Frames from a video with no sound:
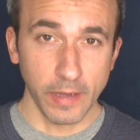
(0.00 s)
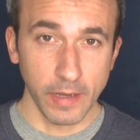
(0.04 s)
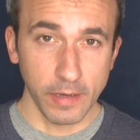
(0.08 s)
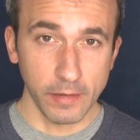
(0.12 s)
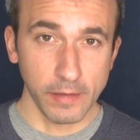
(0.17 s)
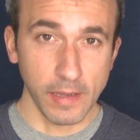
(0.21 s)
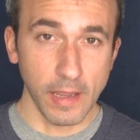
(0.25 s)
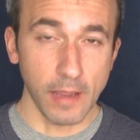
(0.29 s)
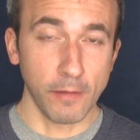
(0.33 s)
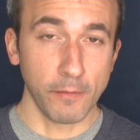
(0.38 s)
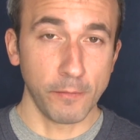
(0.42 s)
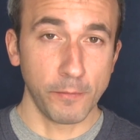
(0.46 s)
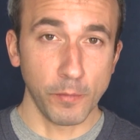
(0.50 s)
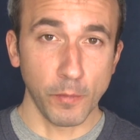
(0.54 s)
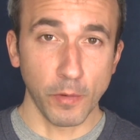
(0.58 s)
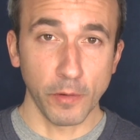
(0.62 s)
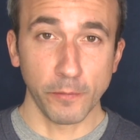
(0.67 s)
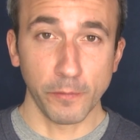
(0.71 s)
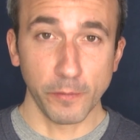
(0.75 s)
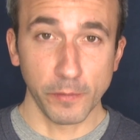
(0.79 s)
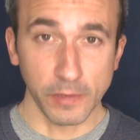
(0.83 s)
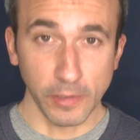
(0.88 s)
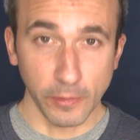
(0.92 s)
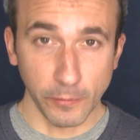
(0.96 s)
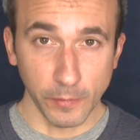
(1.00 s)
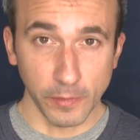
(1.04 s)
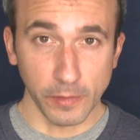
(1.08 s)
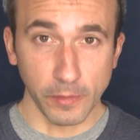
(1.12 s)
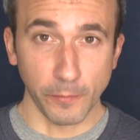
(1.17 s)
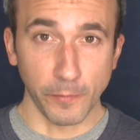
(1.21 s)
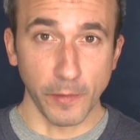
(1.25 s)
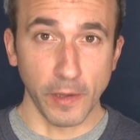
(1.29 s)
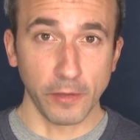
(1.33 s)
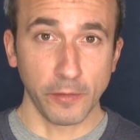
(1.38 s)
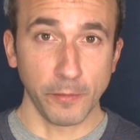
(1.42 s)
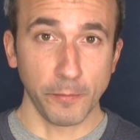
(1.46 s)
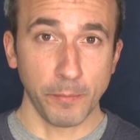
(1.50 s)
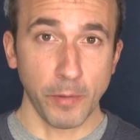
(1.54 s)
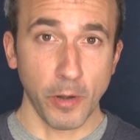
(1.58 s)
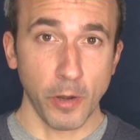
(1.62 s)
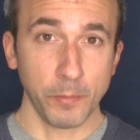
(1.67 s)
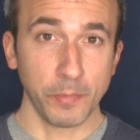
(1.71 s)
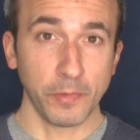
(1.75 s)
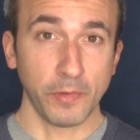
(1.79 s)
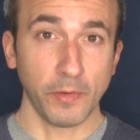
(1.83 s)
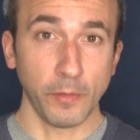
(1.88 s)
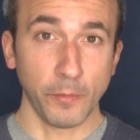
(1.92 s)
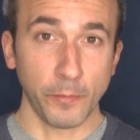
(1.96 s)
and yeah, if you want for defensive
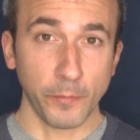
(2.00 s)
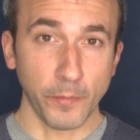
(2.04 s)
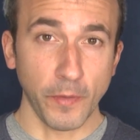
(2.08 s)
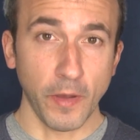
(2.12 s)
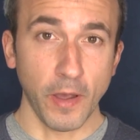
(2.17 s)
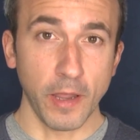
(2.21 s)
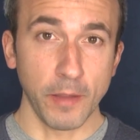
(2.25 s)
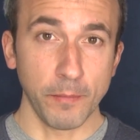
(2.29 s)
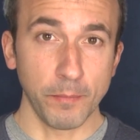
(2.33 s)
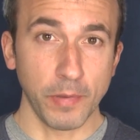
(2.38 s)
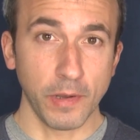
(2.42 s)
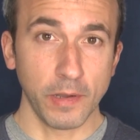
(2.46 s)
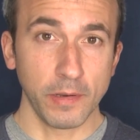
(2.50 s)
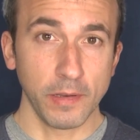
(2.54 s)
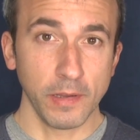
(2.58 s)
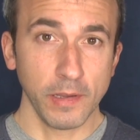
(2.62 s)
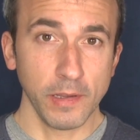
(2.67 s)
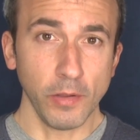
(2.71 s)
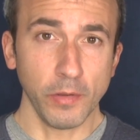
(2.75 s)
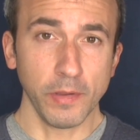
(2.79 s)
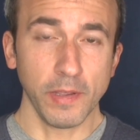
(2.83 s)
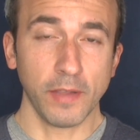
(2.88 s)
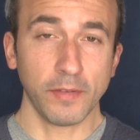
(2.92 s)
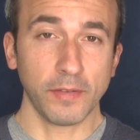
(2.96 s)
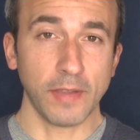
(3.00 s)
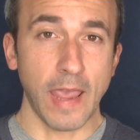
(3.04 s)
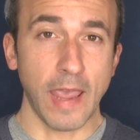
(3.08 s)
purposes, fine, but he only has